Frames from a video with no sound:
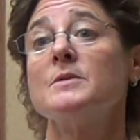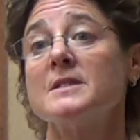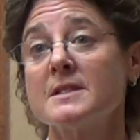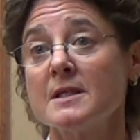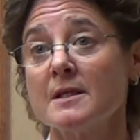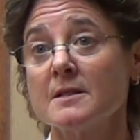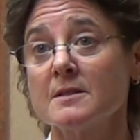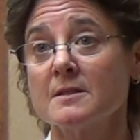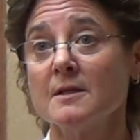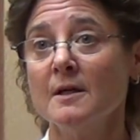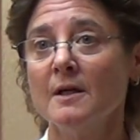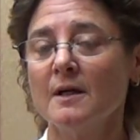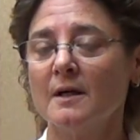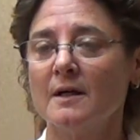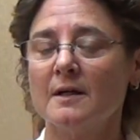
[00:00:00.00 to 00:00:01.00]
and see us.
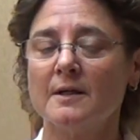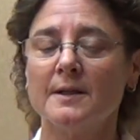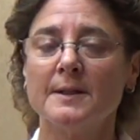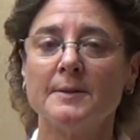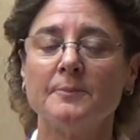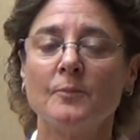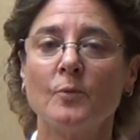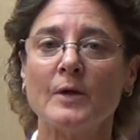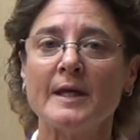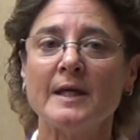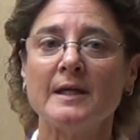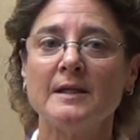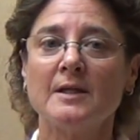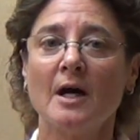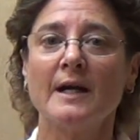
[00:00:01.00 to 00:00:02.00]
We
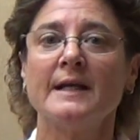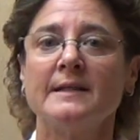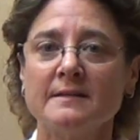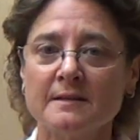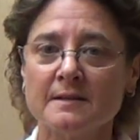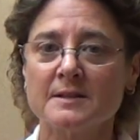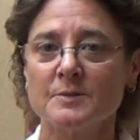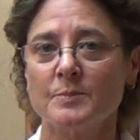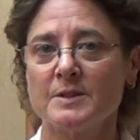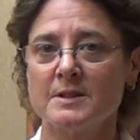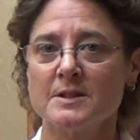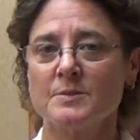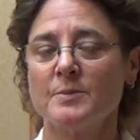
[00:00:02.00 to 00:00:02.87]
got into this business